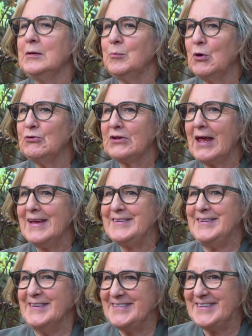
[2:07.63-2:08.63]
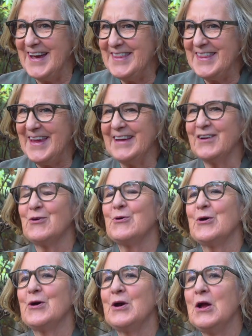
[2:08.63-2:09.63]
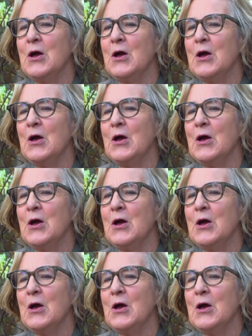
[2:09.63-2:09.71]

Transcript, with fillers: in most cases, I think, or,